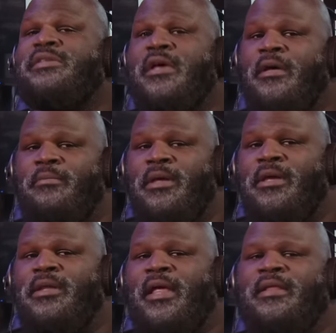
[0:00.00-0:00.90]
tell me
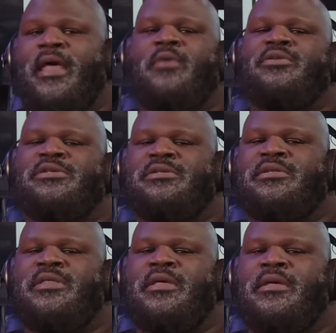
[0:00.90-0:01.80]
that was
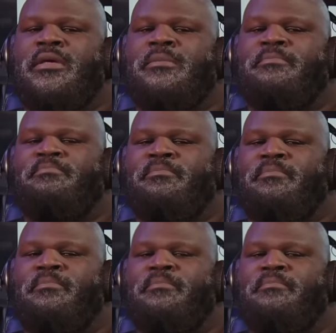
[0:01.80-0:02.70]
the
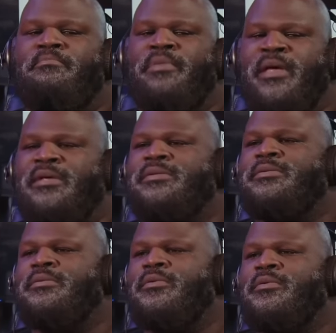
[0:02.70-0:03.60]
best
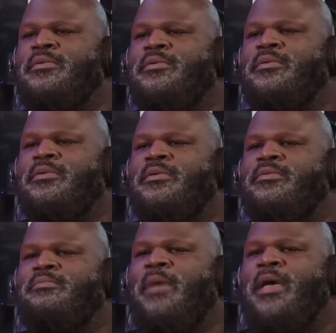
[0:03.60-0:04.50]

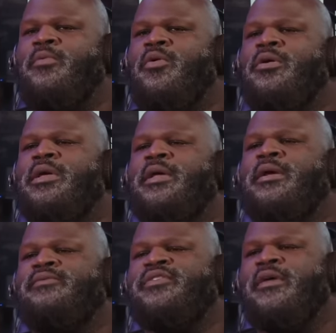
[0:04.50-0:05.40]
mic work he had
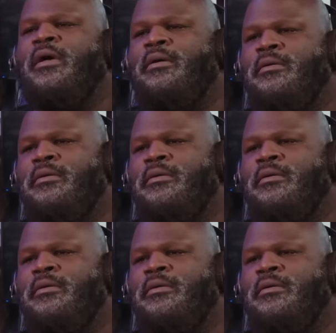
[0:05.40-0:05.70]
ever saw.